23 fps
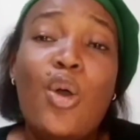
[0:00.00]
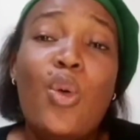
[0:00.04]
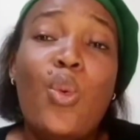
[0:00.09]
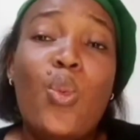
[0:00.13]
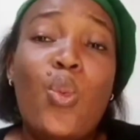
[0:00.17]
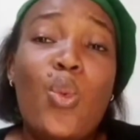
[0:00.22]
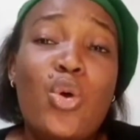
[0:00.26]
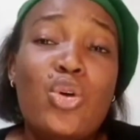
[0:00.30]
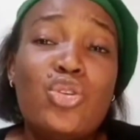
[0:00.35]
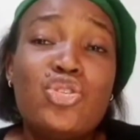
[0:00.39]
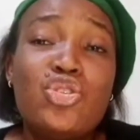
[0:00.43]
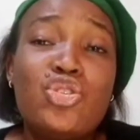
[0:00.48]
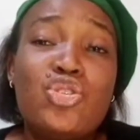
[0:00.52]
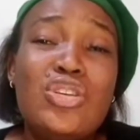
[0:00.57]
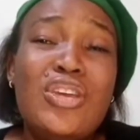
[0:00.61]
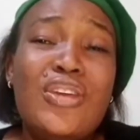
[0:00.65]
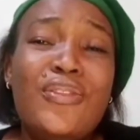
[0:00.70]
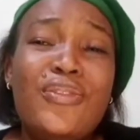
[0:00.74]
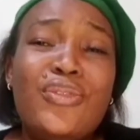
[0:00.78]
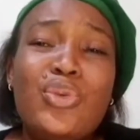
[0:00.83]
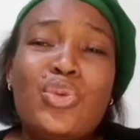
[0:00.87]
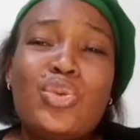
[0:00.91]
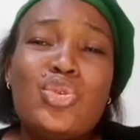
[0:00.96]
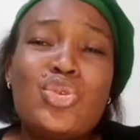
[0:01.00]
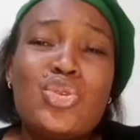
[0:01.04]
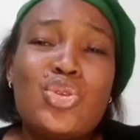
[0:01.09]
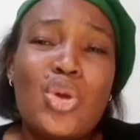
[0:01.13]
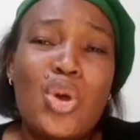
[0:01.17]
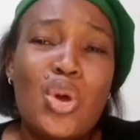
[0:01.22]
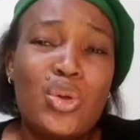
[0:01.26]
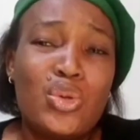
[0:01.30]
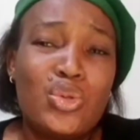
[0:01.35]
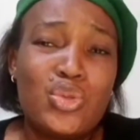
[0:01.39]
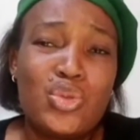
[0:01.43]
If you
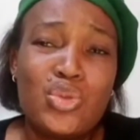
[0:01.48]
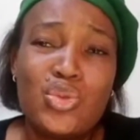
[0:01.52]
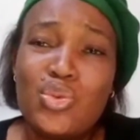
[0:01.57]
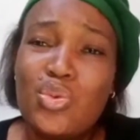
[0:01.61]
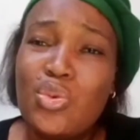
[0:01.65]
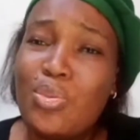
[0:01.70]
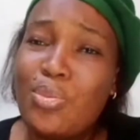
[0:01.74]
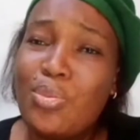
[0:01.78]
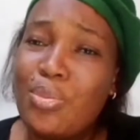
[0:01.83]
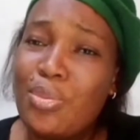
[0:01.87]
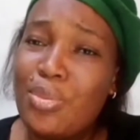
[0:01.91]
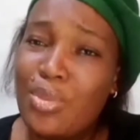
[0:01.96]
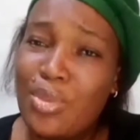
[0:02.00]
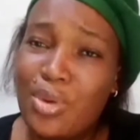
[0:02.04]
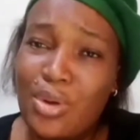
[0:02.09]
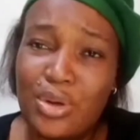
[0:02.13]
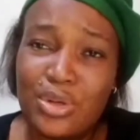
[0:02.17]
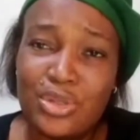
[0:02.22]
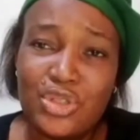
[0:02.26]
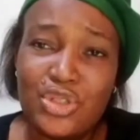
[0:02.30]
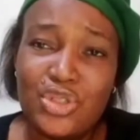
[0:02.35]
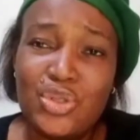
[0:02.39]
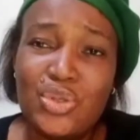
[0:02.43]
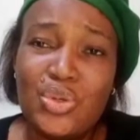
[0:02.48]
talk too much,